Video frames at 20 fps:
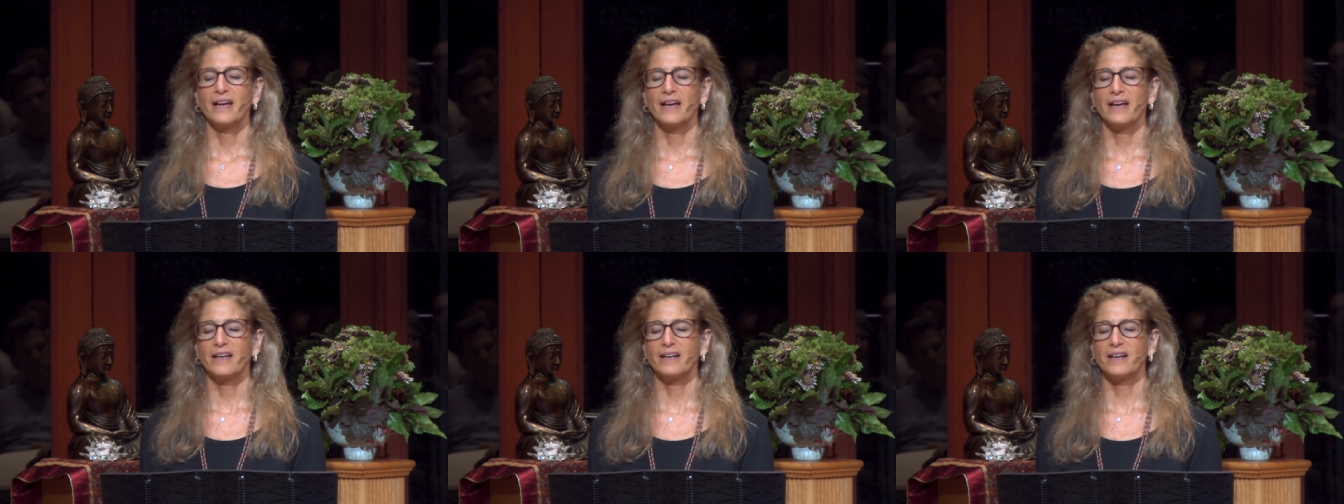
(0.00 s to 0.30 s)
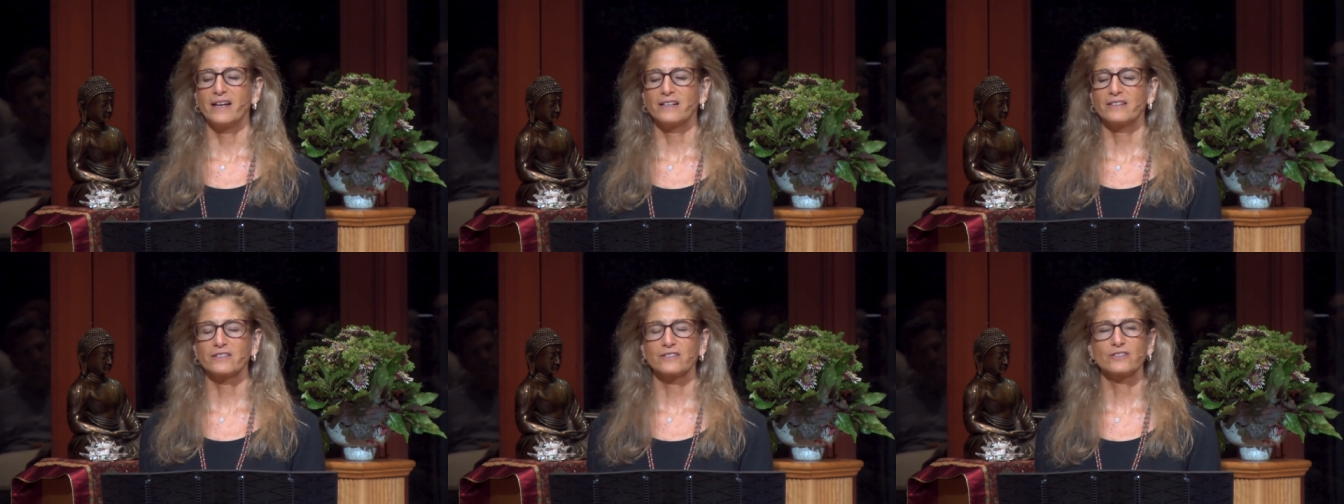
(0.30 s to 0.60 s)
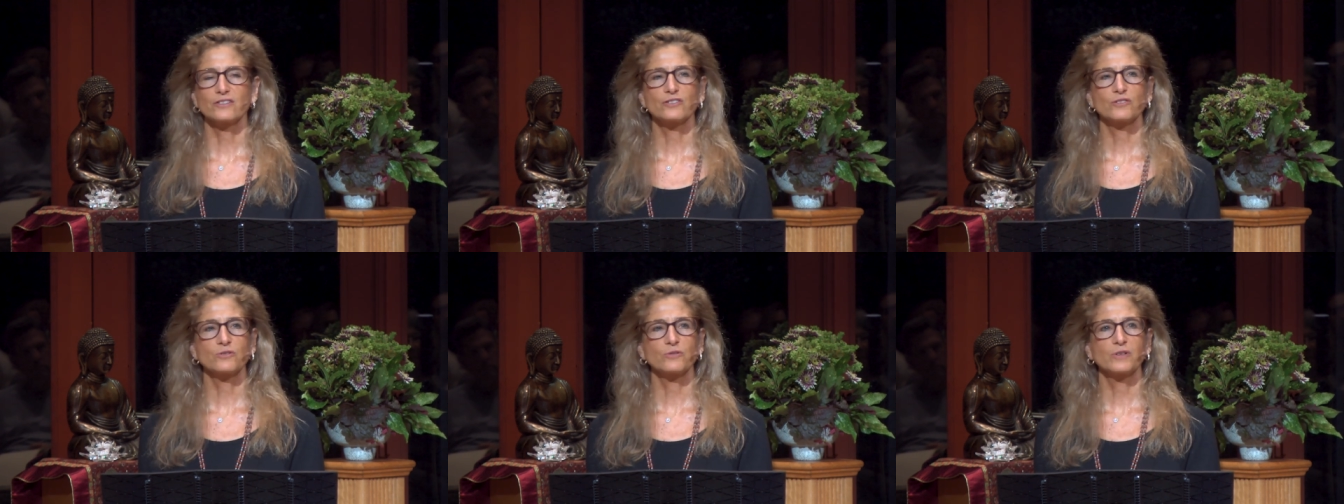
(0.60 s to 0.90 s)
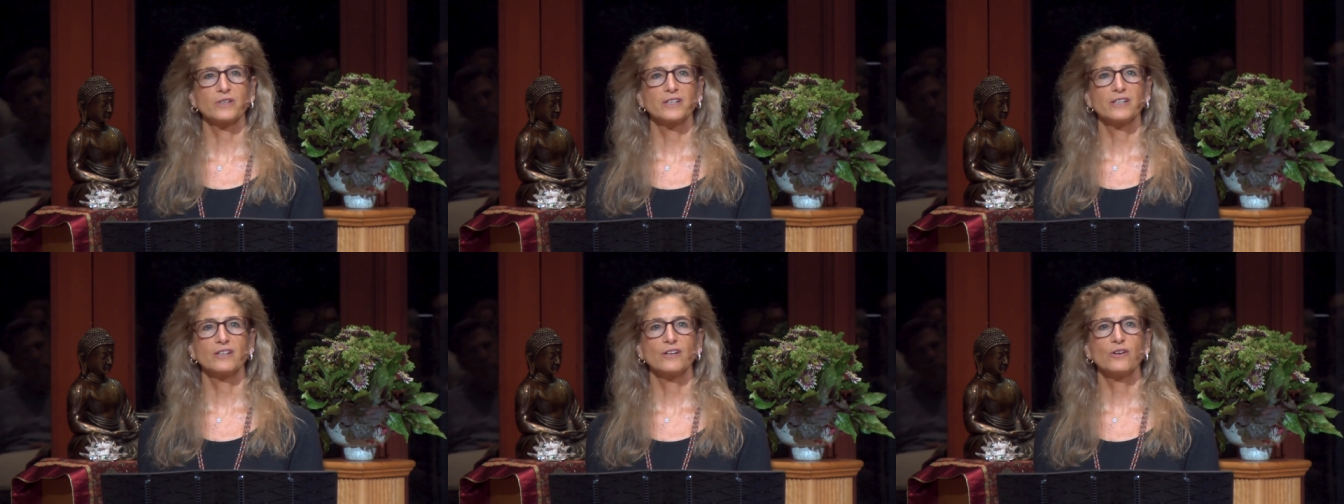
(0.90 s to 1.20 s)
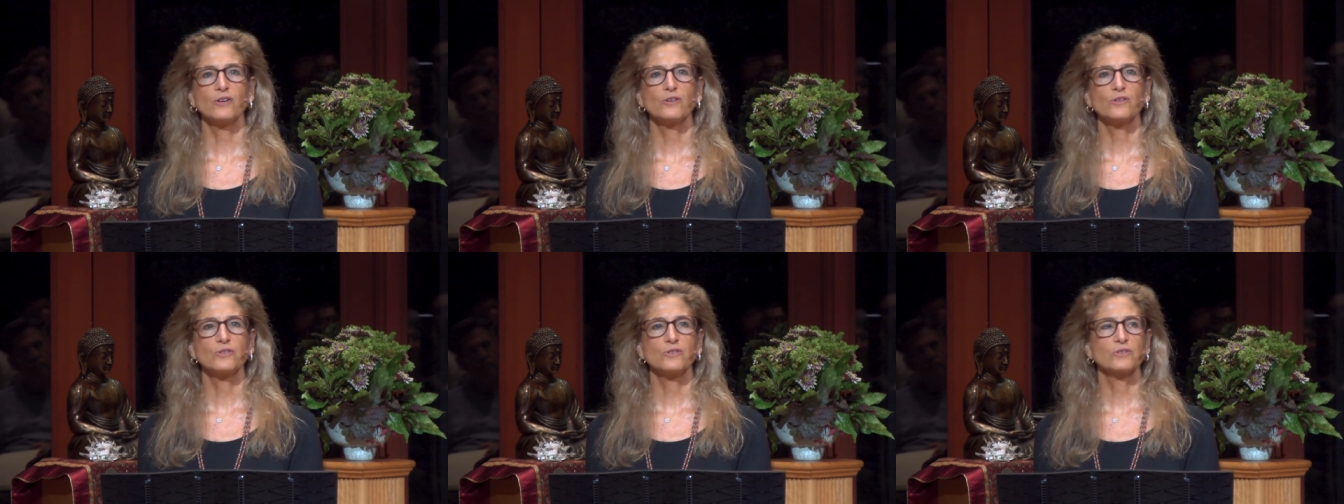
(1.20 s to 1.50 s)
And as the story
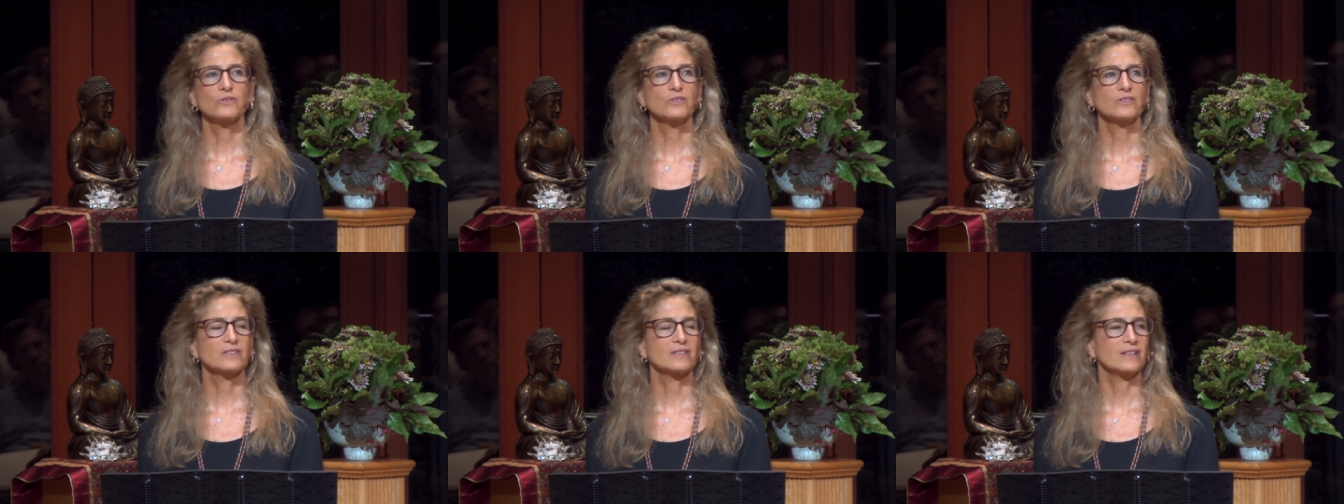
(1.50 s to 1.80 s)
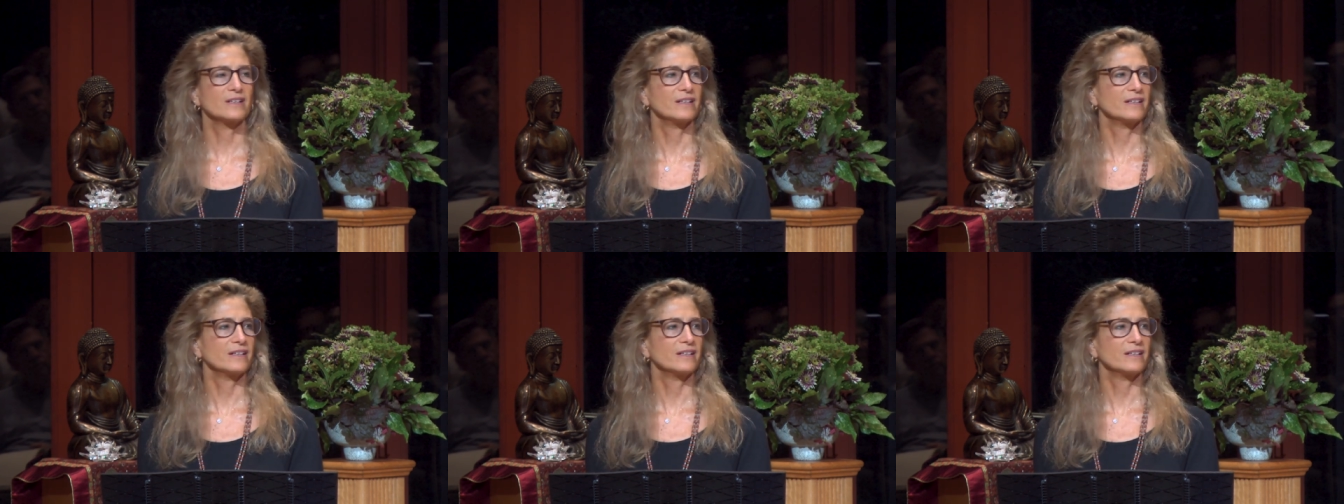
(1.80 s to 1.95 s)
goes,